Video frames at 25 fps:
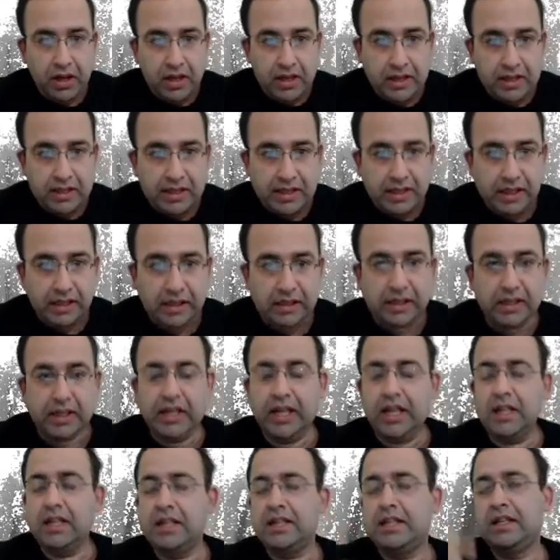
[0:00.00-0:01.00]
C
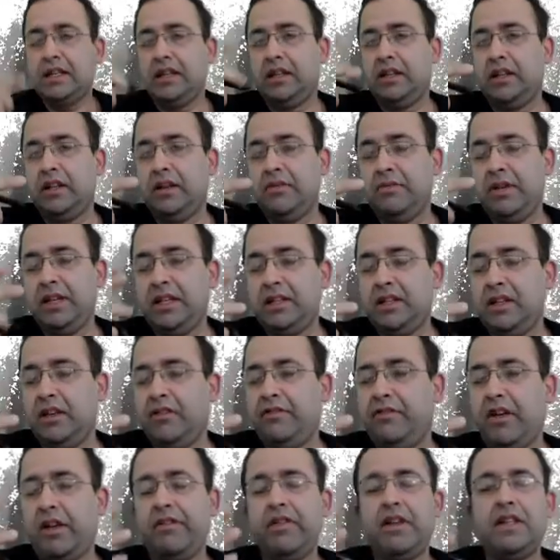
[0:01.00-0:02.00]
three A, C three B, C
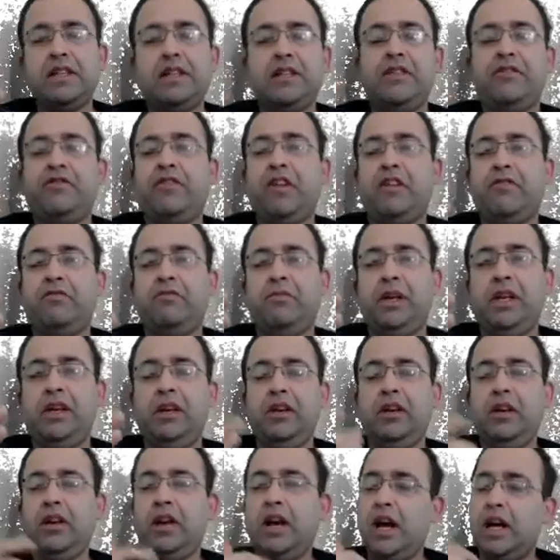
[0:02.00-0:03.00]
five A, C five B.
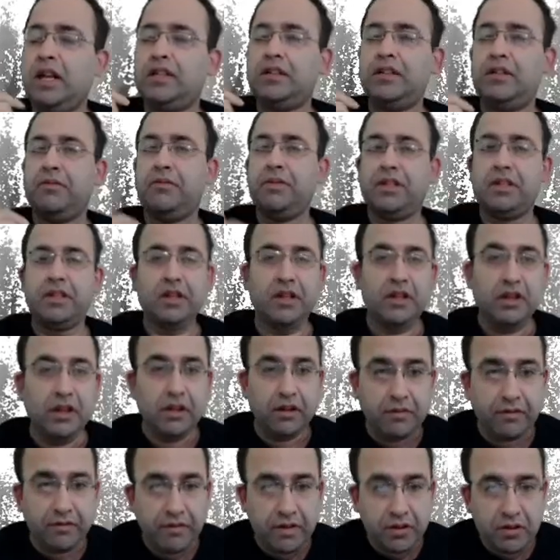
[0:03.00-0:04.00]
Answer bache.
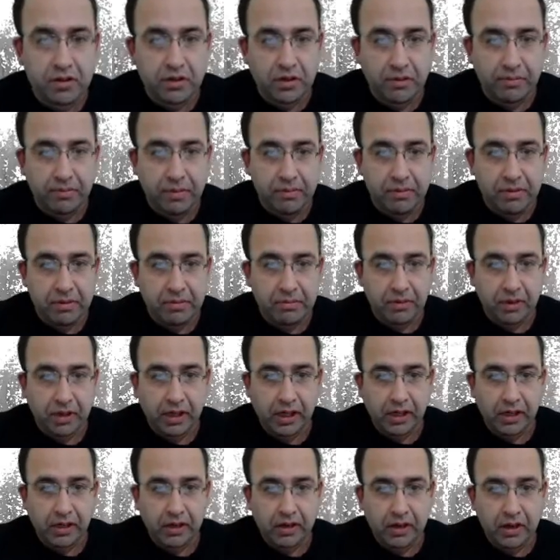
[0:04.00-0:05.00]
Which complement
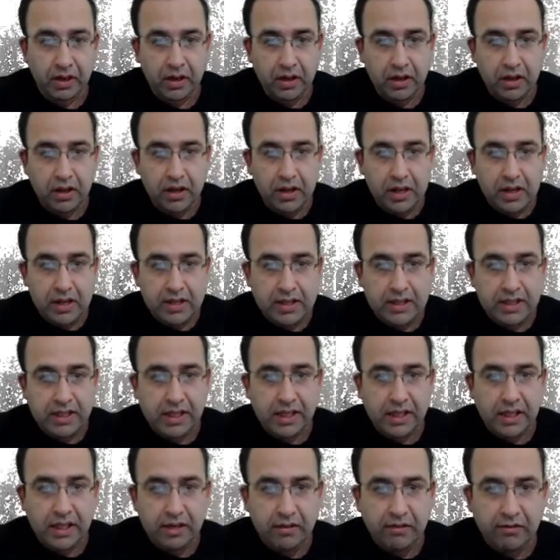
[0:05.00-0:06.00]
protein?
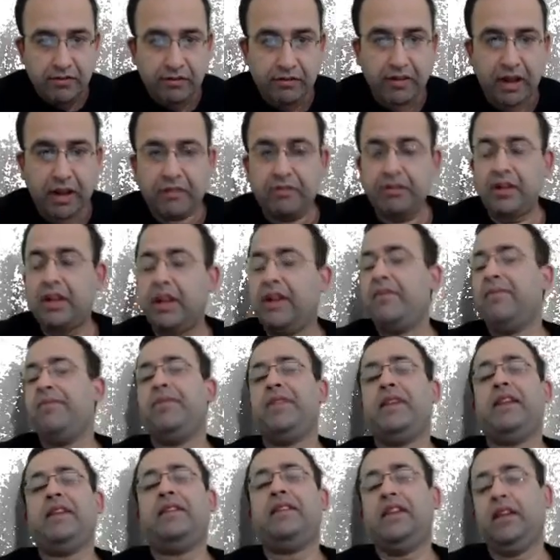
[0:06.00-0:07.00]
C five A,
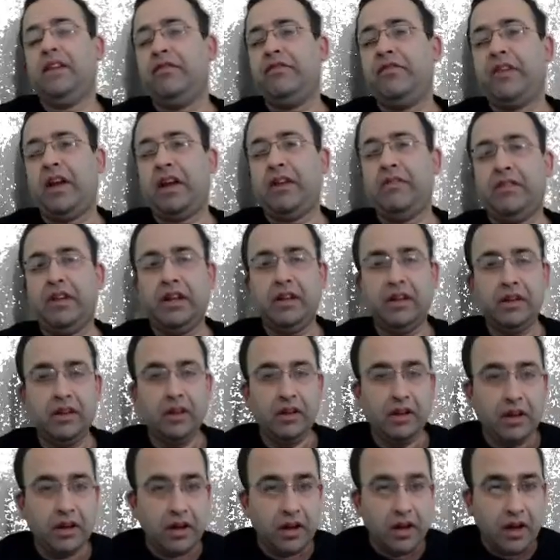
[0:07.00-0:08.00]
C five A.
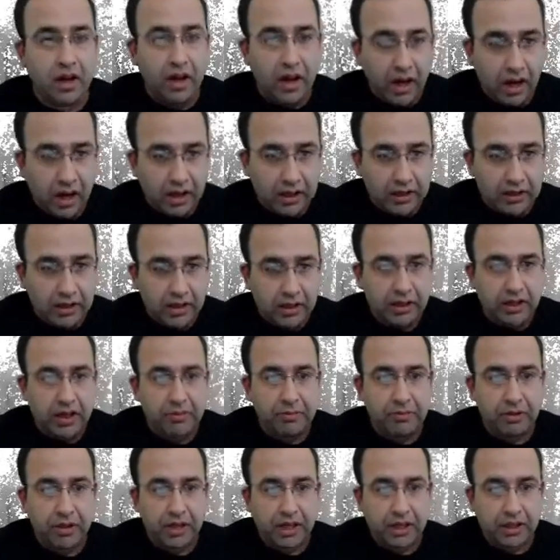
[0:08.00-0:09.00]
Other
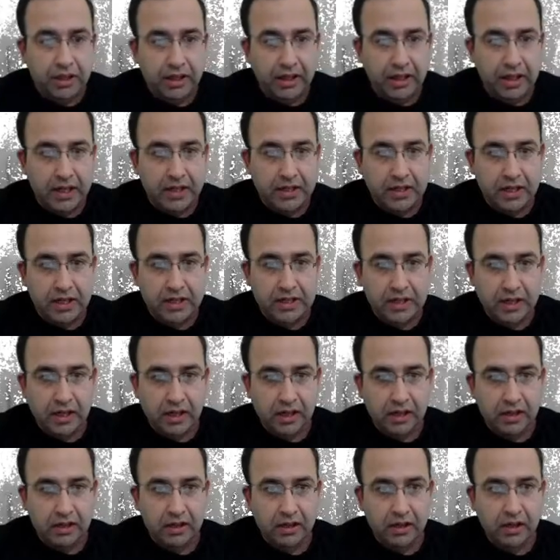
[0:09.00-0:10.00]
chemotactic agents
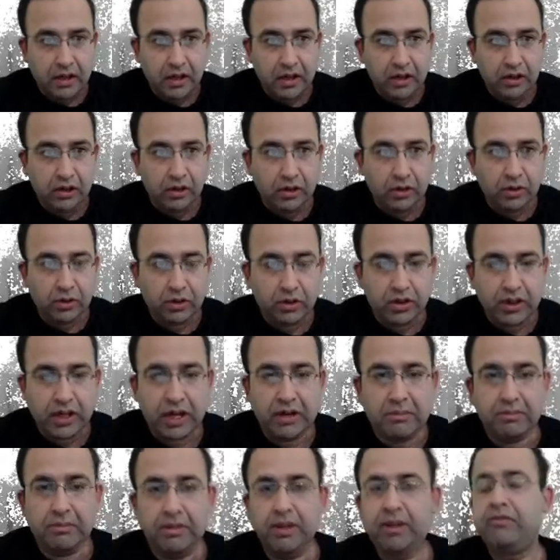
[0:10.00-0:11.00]
are
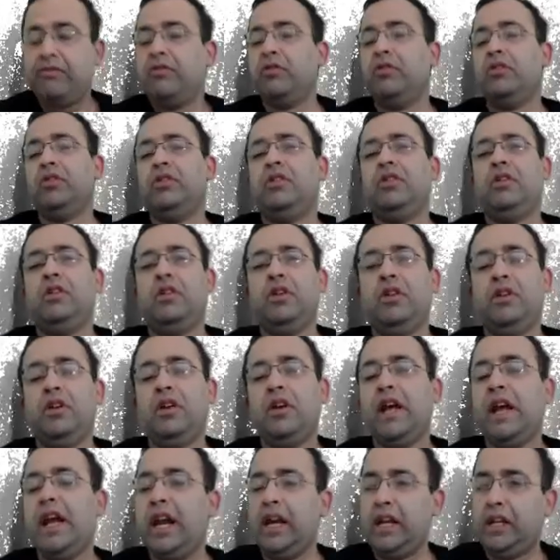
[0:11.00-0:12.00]
leukotriene B four,
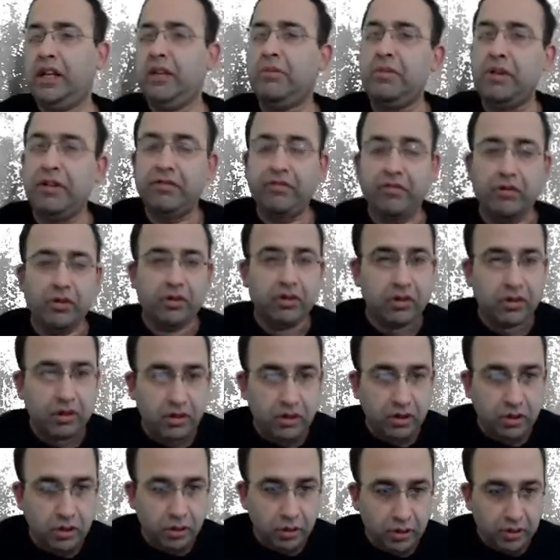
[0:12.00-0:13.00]
L T B four,
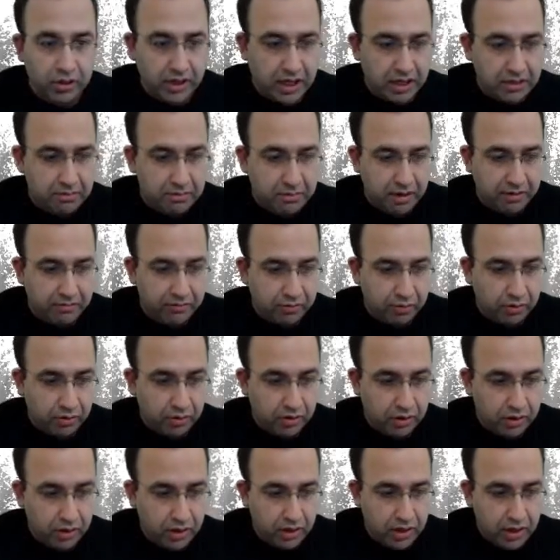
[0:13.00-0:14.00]
leukotriene B
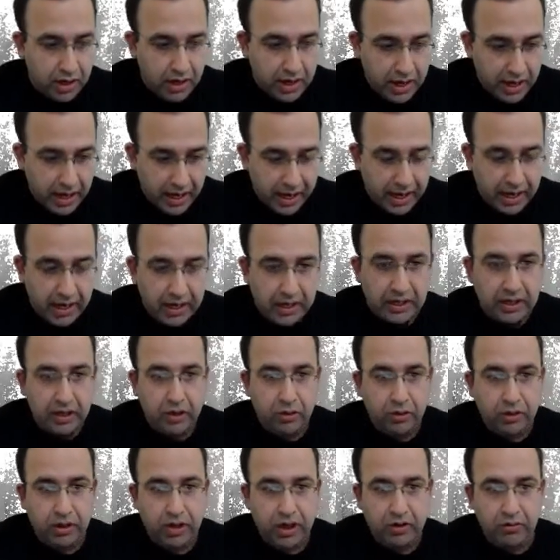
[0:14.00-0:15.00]
four,
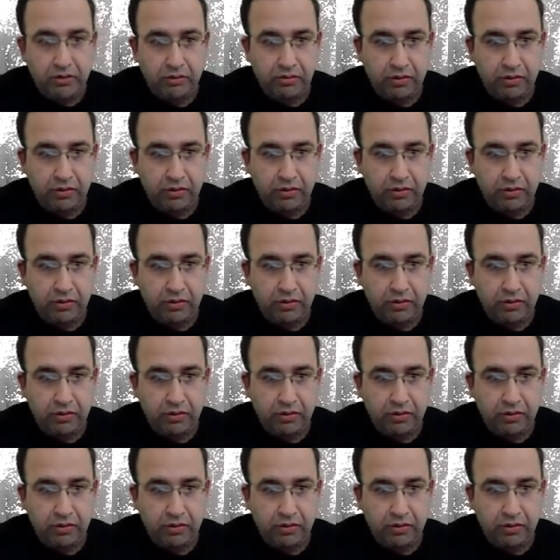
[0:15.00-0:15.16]
interleukin